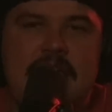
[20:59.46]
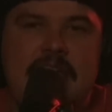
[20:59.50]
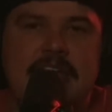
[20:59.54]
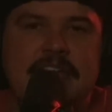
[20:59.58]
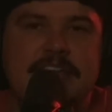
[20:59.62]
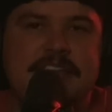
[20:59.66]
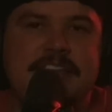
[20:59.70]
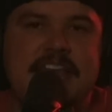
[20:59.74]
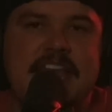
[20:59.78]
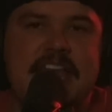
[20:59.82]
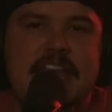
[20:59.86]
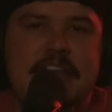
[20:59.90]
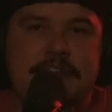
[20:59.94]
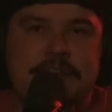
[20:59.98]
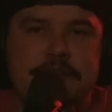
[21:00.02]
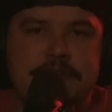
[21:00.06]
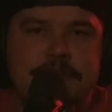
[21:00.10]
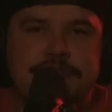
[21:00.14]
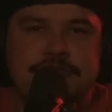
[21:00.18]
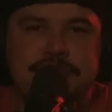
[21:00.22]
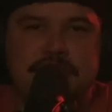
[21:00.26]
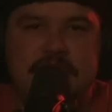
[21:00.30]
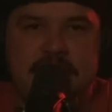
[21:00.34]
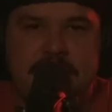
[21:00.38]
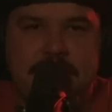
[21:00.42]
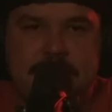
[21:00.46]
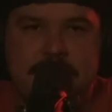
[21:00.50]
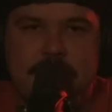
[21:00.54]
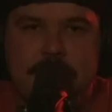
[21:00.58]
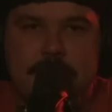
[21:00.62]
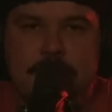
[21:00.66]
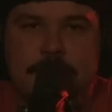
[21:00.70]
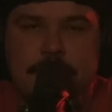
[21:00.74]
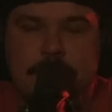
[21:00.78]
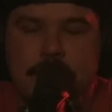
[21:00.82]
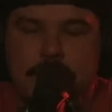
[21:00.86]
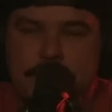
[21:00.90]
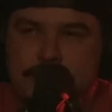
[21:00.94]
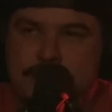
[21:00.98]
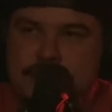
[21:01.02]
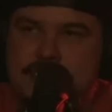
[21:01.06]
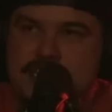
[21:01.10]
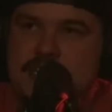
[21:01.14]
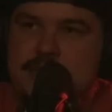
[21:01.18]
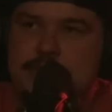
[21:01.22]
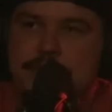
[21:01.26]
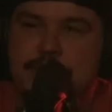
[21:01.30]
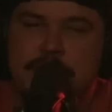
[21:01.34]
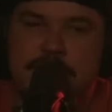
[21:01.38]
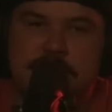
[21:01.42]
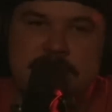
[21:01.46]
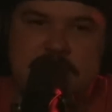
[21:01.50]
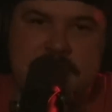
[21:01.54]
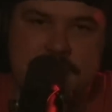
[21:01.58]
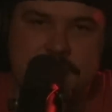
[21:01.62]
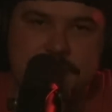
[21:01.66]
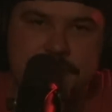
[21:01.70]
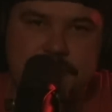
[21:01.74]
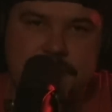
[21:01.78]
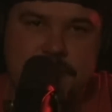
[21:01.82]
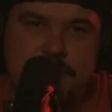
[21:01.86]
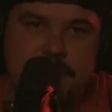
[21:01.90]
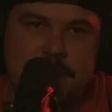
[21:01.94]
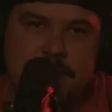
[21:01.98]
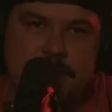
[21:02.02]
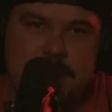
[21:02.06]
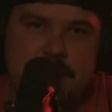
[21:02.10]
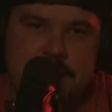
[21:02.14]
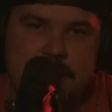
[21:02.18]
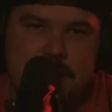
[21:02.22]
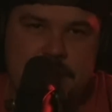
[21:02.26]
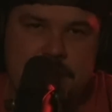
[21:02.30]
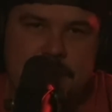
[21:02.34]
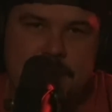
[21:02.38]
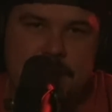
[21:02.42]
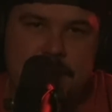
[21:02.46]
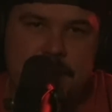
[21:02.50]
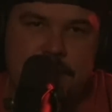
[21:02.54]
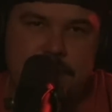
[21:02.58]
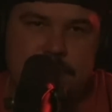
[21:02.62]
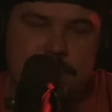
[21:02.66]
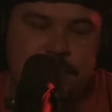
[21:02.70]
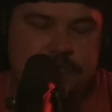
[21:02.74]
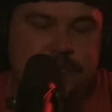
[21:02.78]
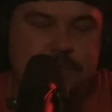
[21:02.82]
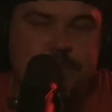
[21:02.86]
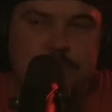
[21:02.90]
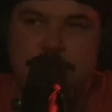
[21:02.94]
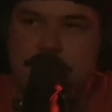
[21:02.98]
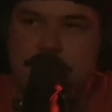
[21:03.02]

and energetic loads and protection, which